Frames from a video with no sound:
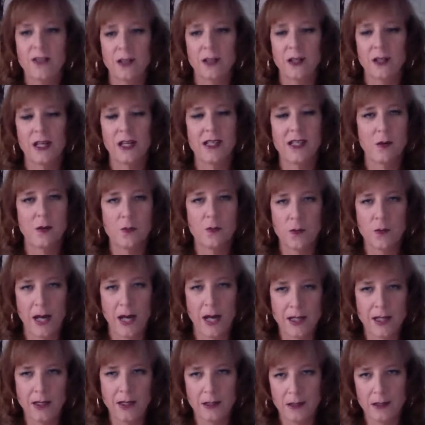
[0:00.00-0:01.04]
and as a
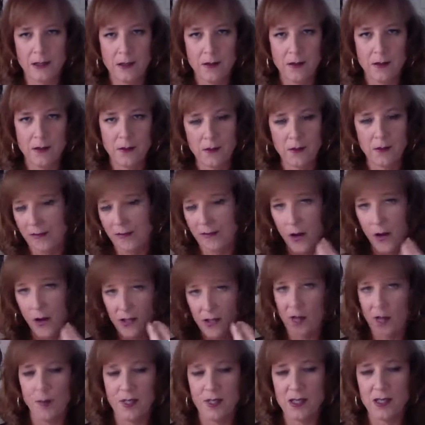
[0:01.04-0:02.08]
writer, I've always
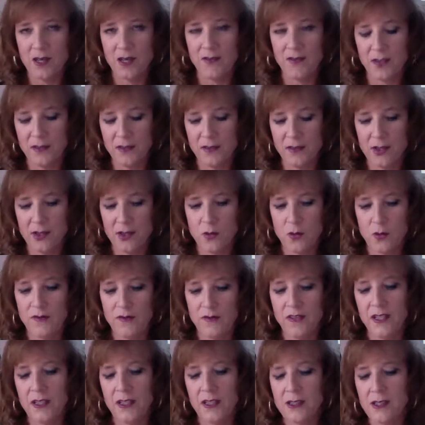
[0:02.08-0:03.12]
saw myself in the visual
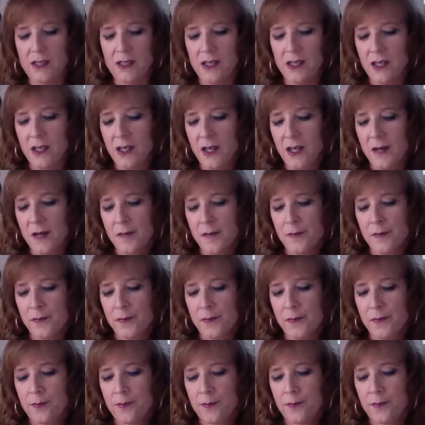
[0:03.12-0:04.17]
fields.
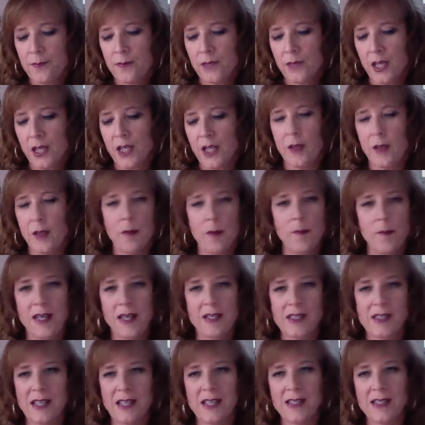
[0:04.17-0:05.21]
It
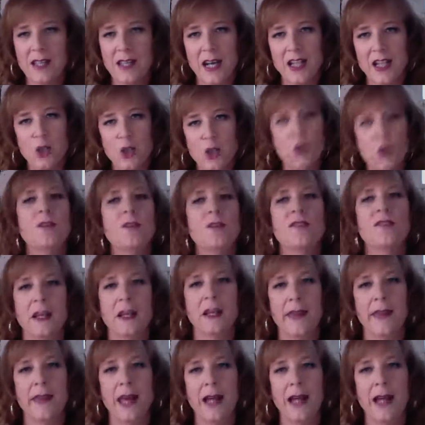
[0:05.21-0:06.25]
made sense that I should have
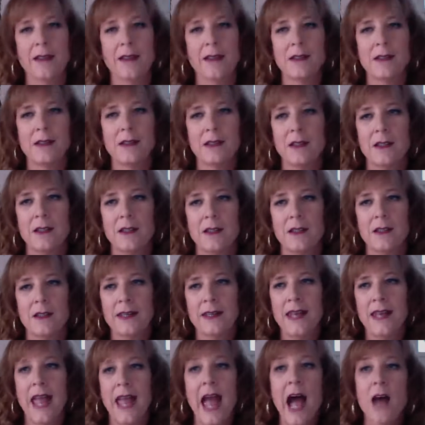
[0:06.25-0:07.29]
done that.
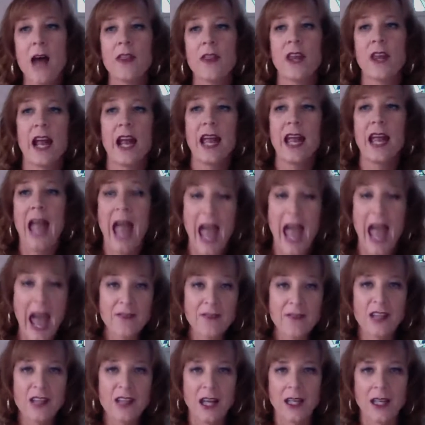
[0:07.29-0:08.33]
Now that I
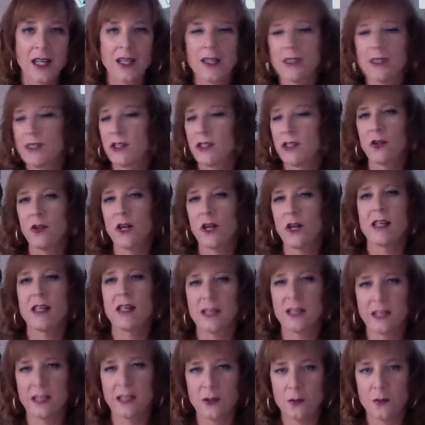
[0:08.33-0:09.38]
have done it, it's the
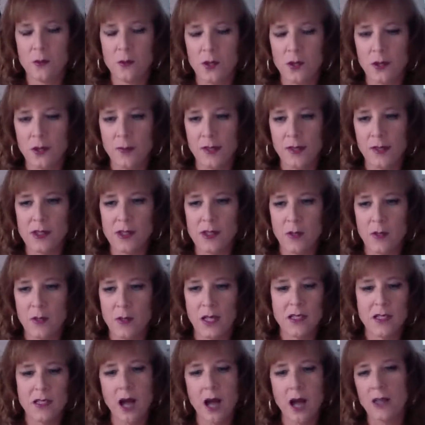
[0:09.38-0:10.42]
greatest thing in the world, because when I
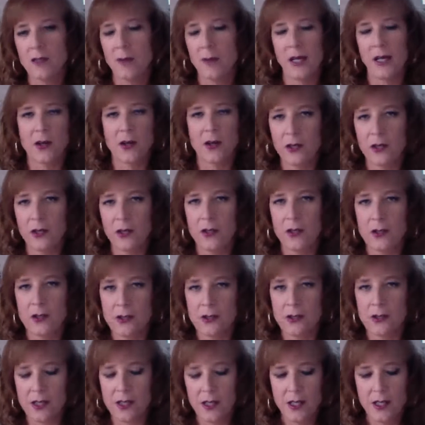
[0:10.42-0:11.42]
talk to my crews,